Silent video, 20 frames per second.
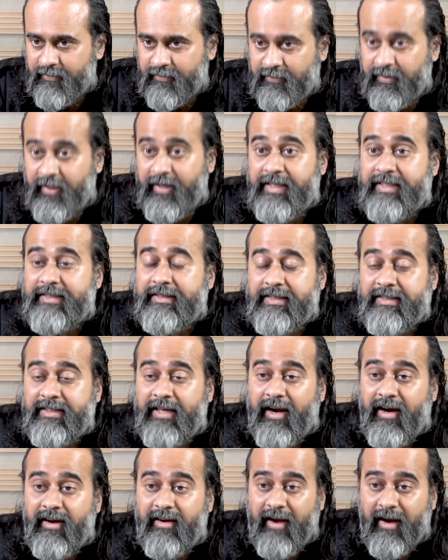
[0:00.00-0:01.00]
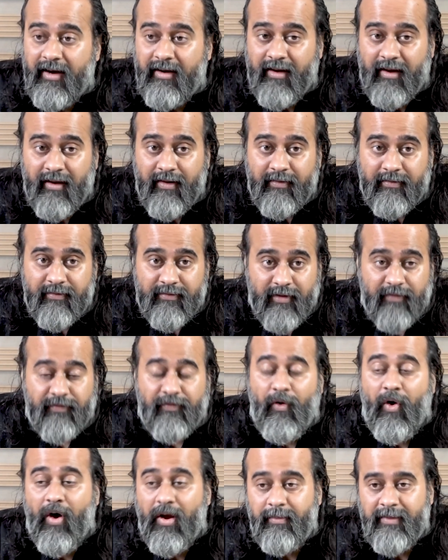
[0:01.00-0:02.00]
the reasons are attractive, the
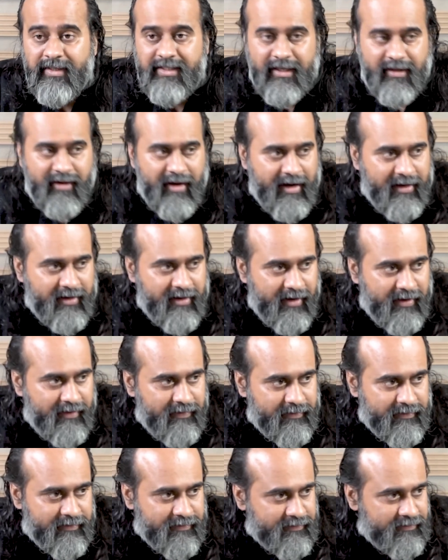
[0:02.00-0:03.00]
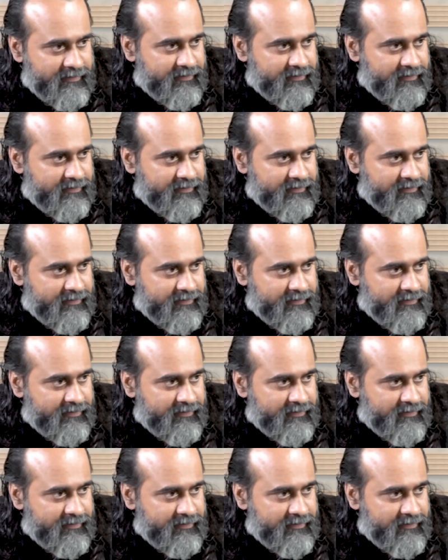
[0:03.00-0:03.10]
form is attractive.